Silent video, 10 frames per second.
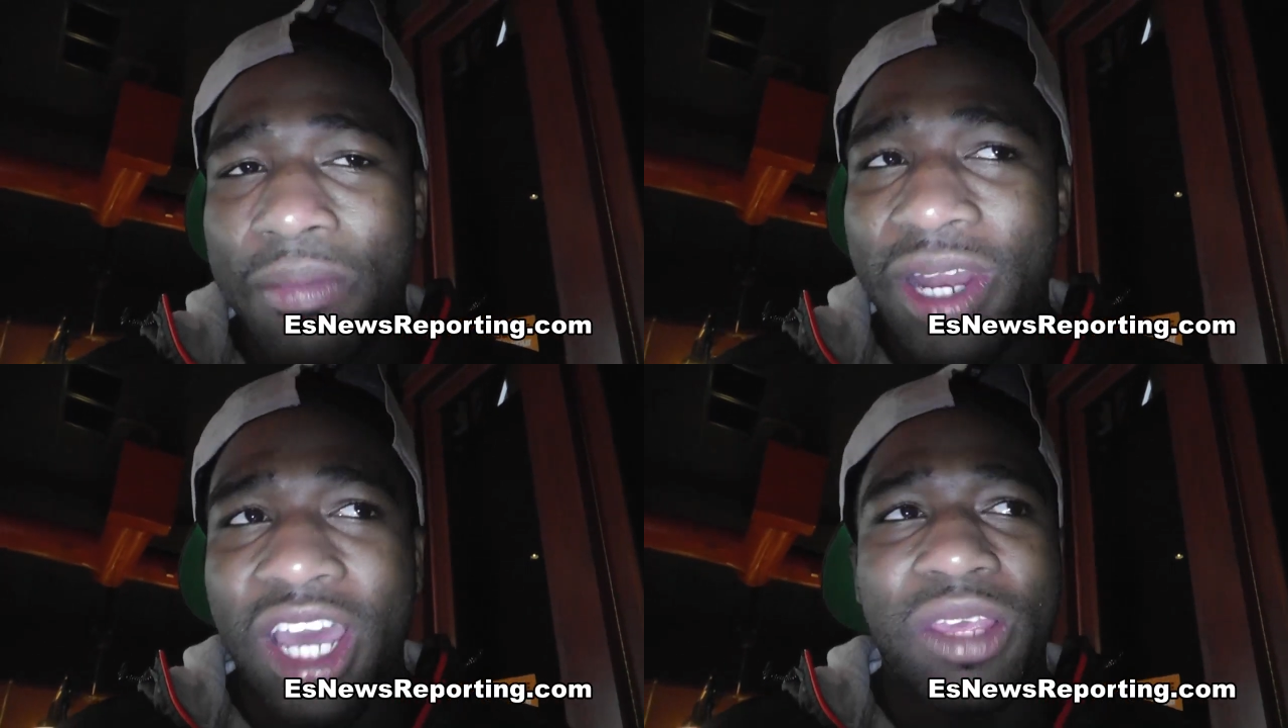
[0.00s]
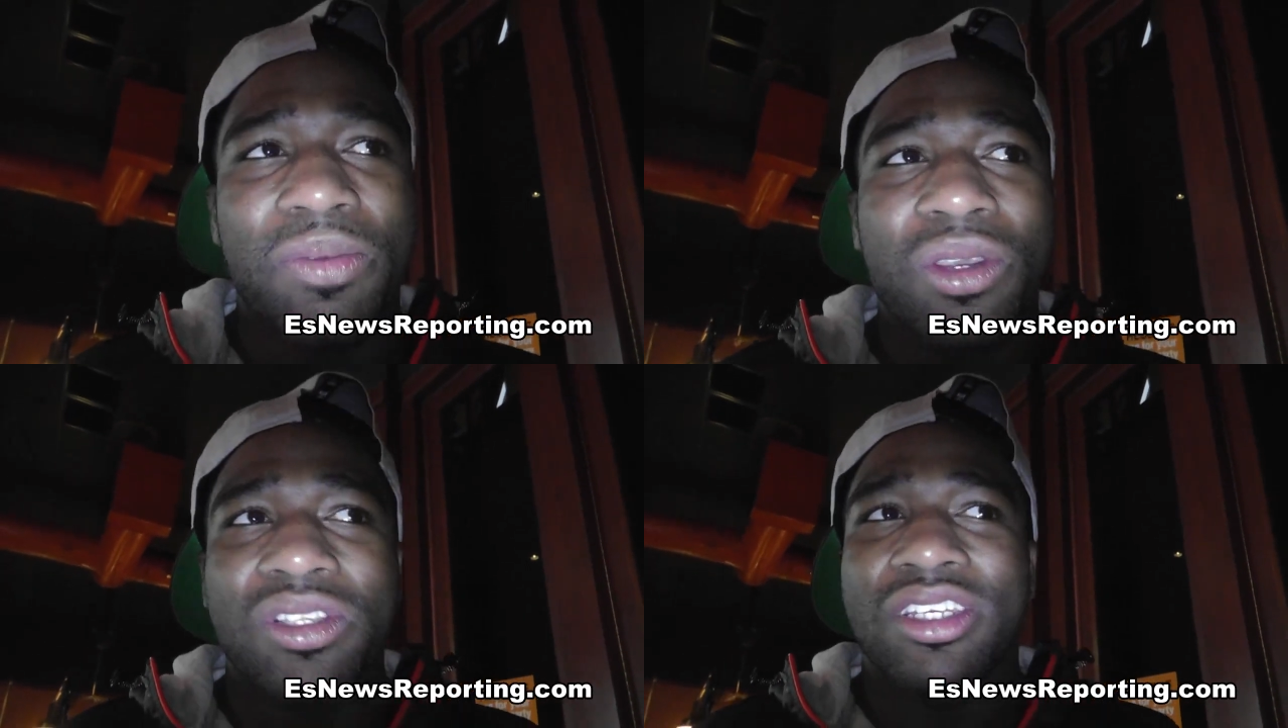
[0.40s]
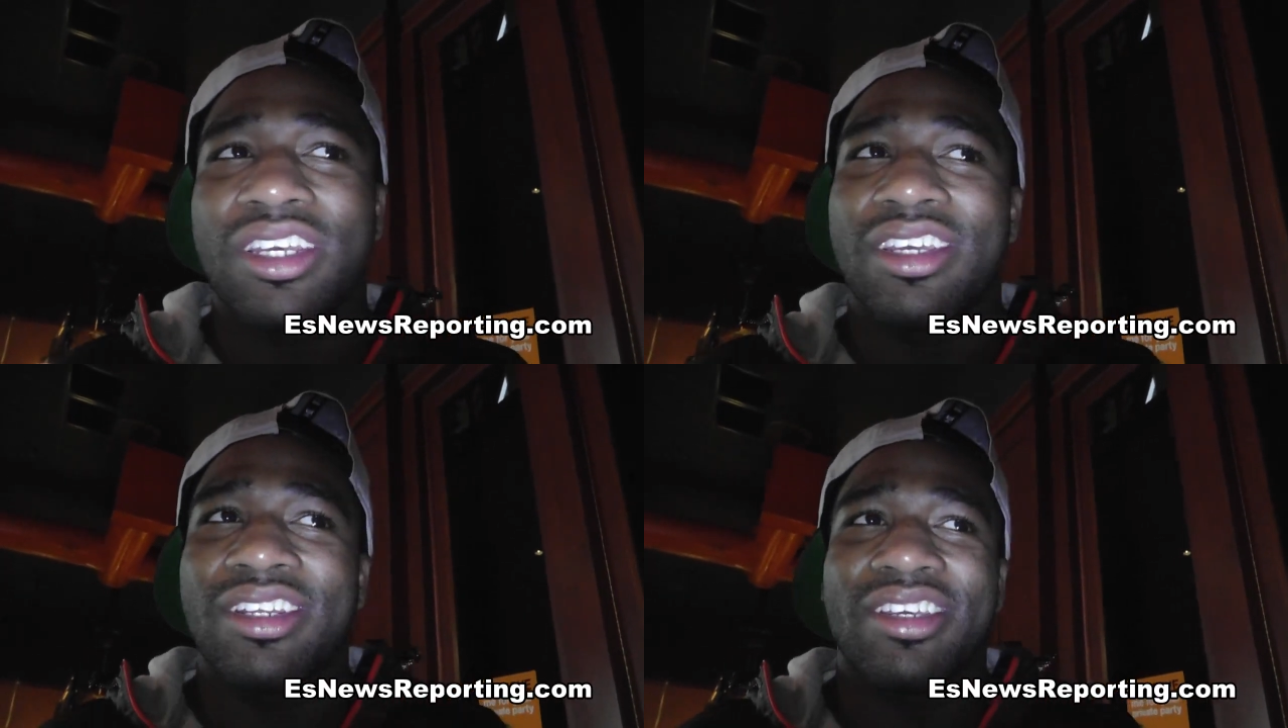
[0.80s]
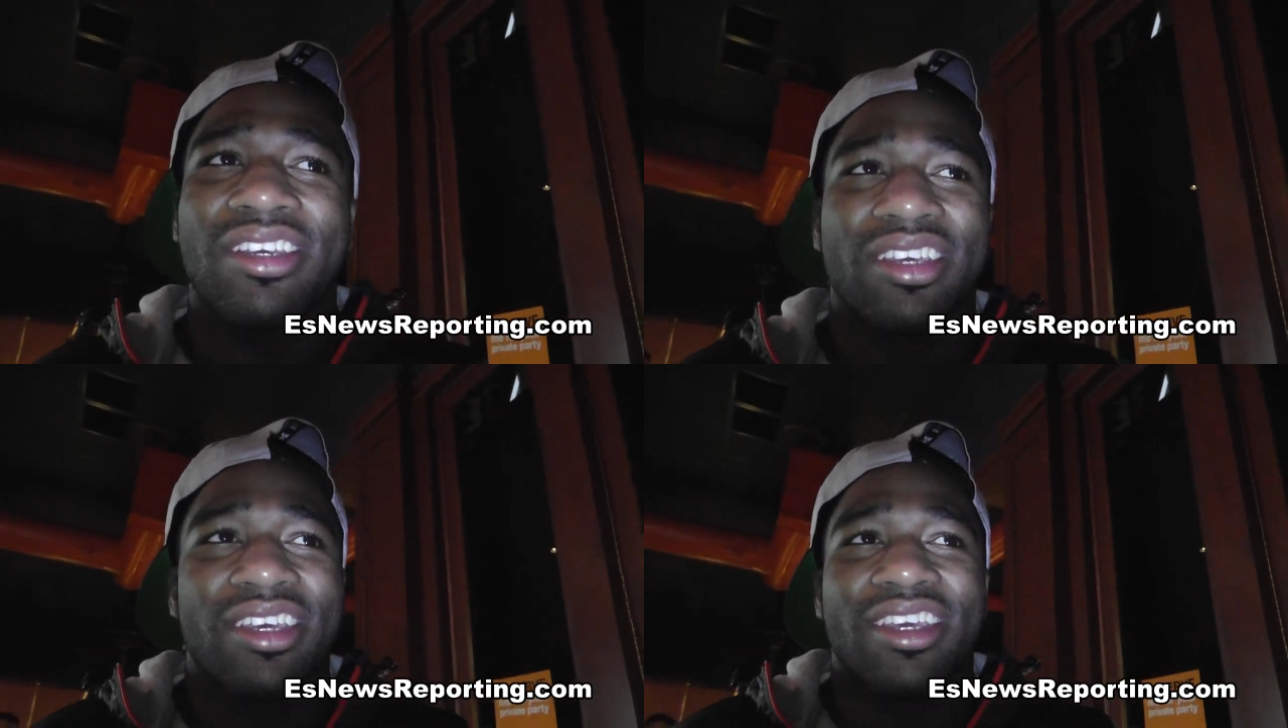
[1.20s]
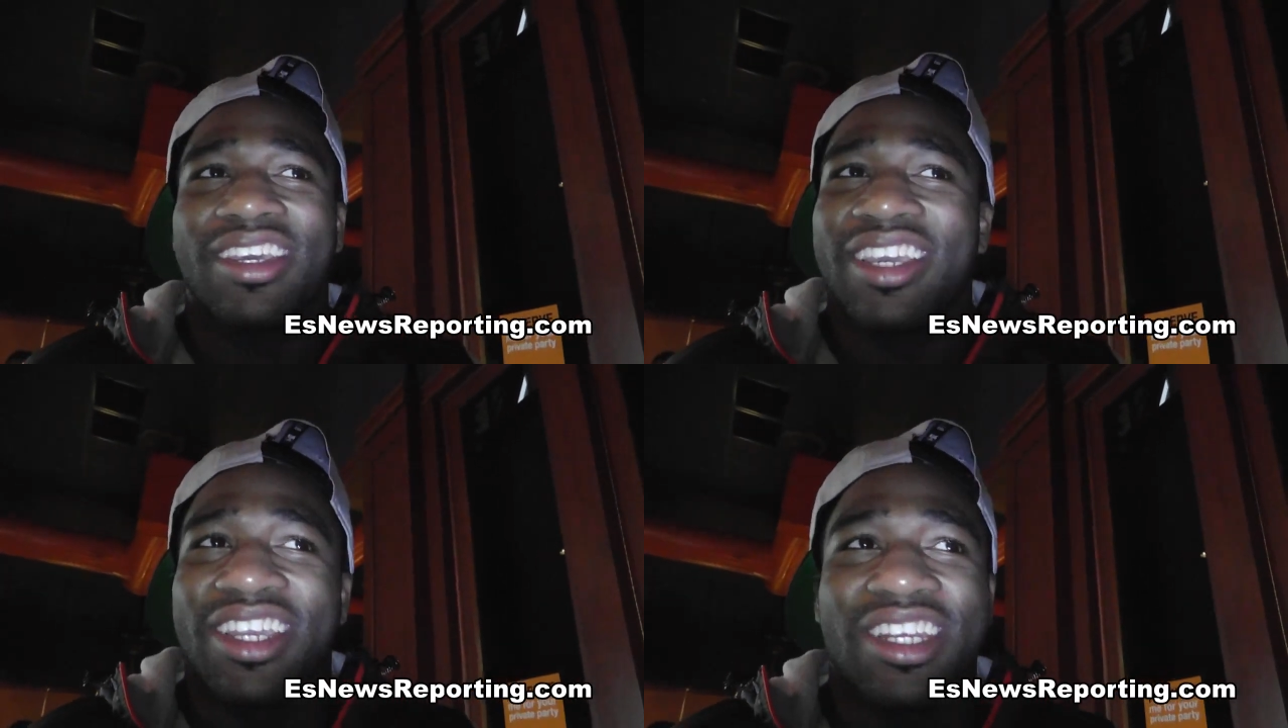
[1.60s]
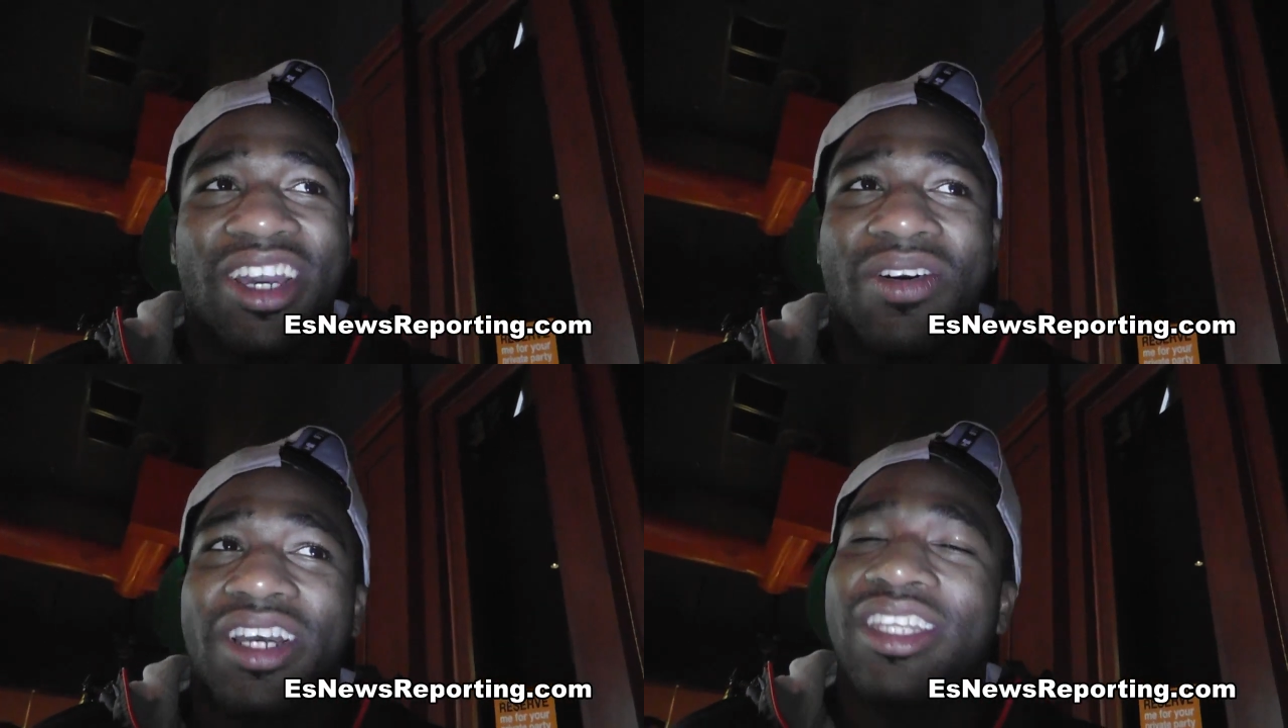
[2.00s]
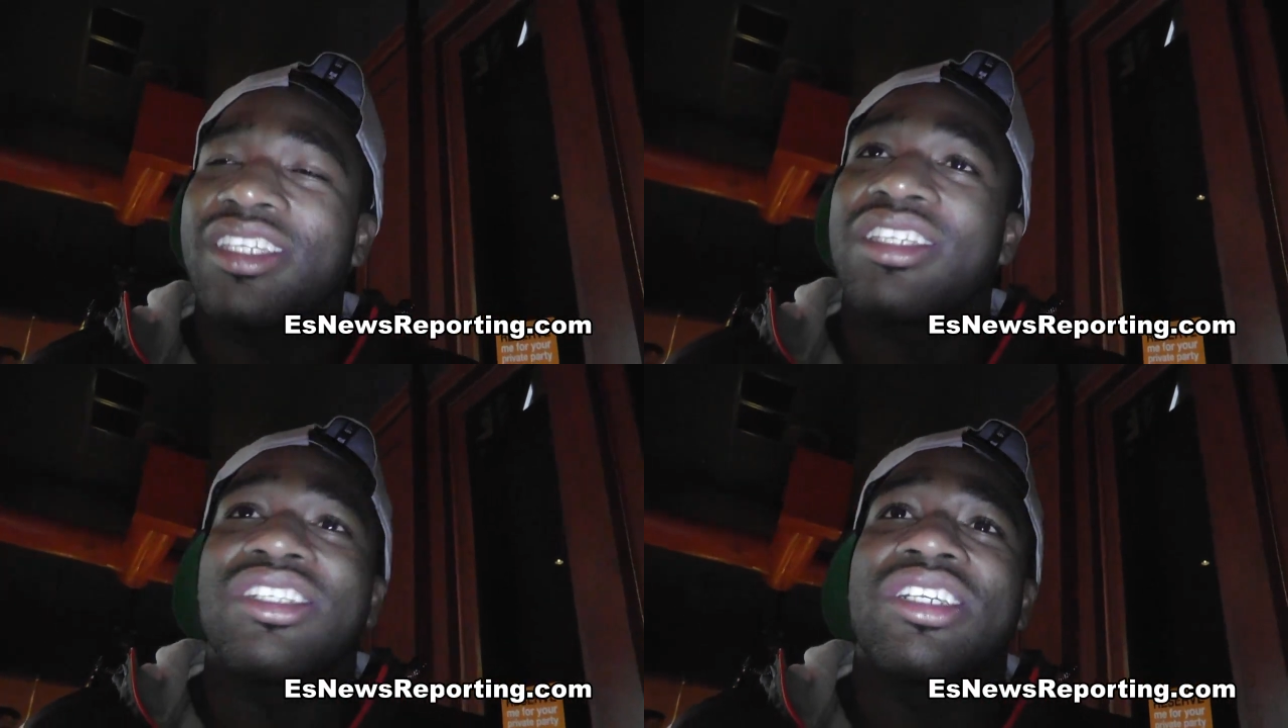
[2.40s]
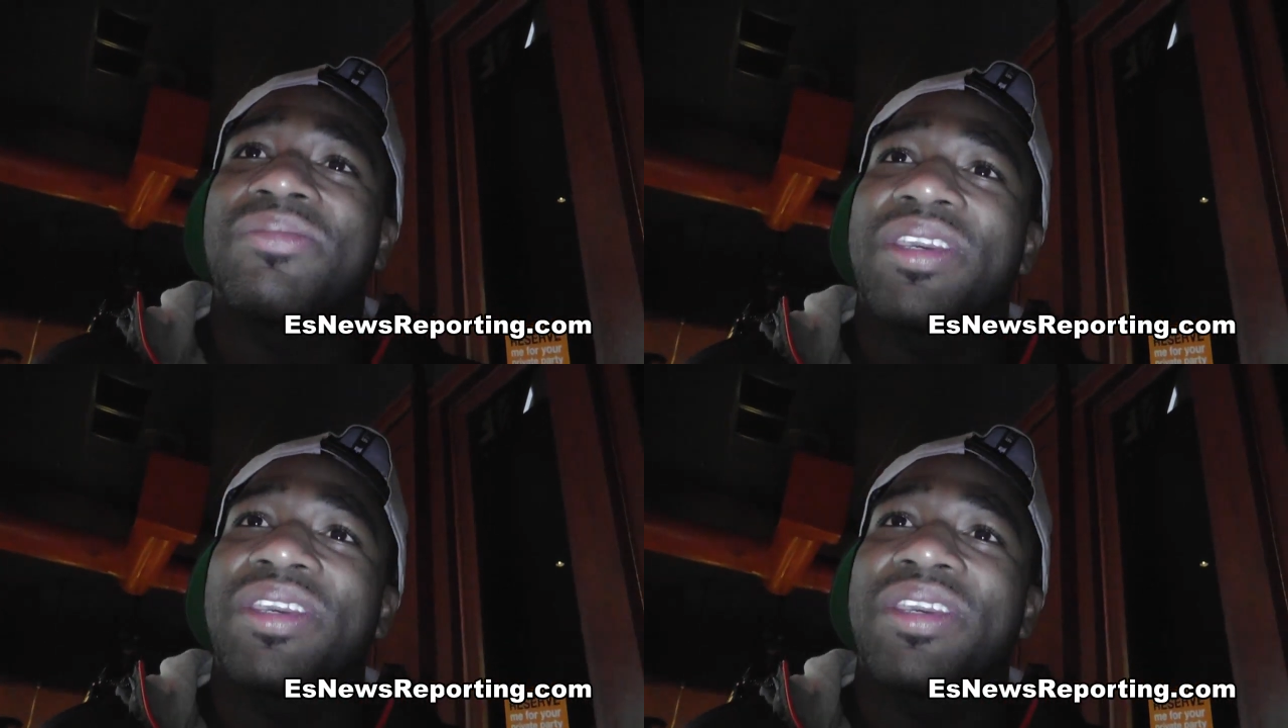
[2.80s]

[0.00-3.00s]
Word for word: I'm not abusing it. You know, uh, this is just